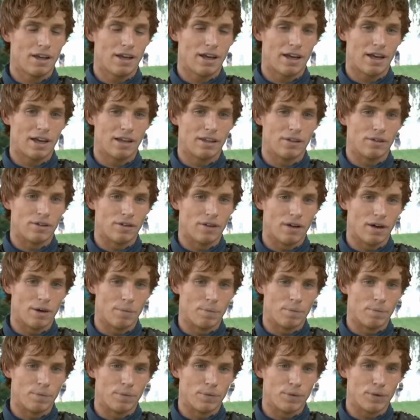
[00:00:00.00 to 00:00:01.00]

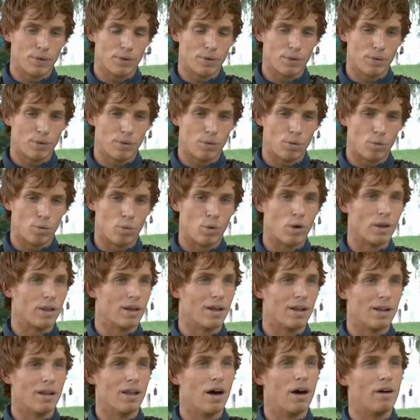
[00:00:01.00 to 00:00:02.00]
And what I
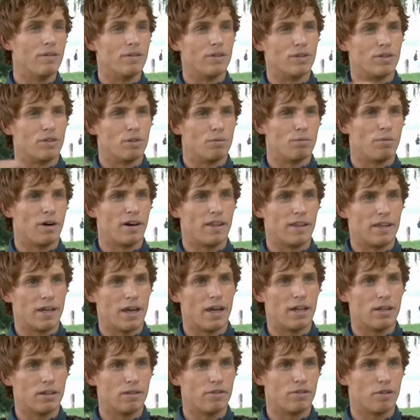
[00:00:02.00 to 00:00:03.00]
love is that by the
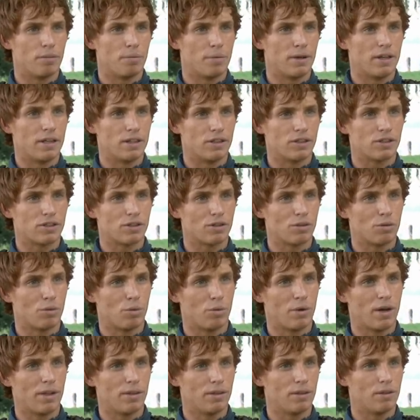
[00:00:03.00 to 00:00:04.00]
end of the piece,
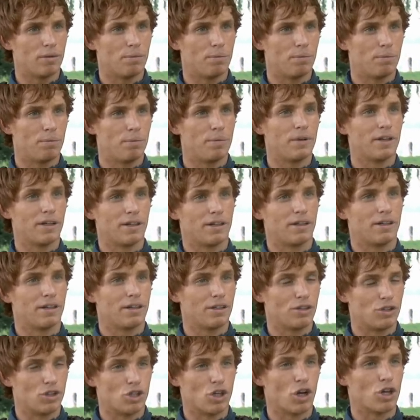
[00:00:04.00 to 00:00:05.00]
when the big
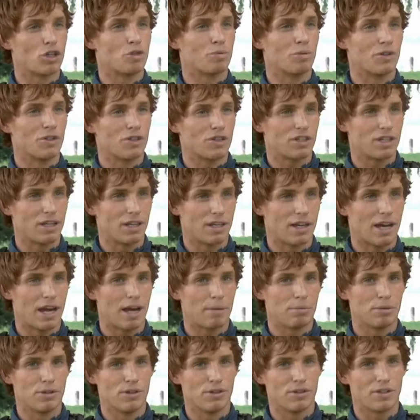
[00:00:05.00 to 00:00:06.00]
judgment scene
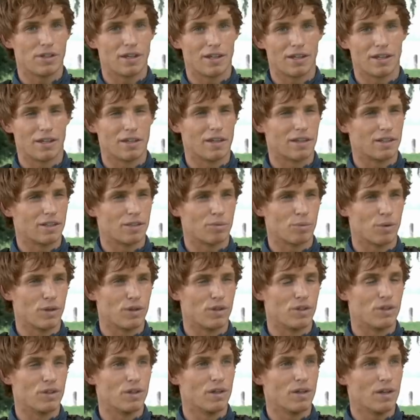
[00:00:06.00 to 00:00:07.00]
happens in
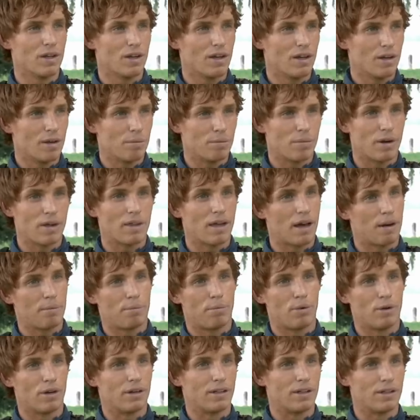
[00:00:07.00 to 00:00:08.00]
Kingsbridge, by that
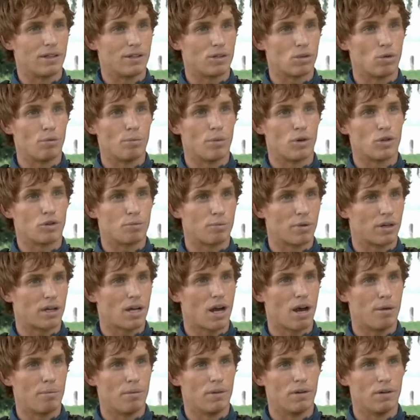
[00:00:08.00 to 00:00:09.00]
point he's almost
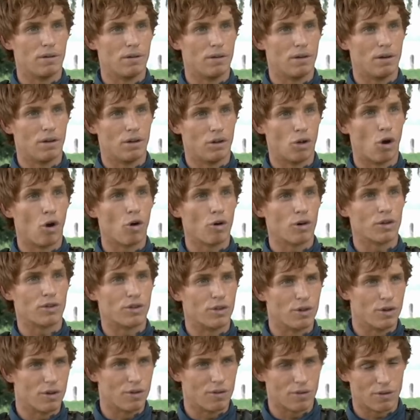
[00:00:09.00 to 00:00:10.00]
become an
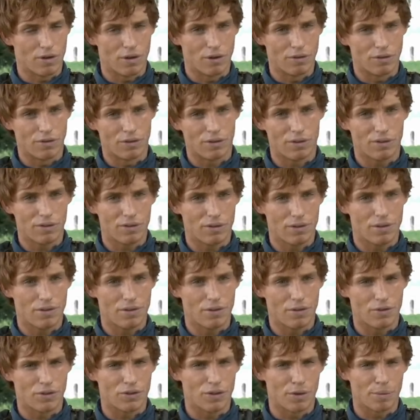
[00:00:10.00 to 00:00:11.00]
orator
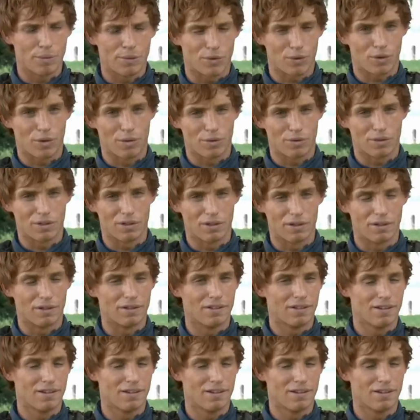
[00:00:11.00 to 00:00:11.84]
of some description.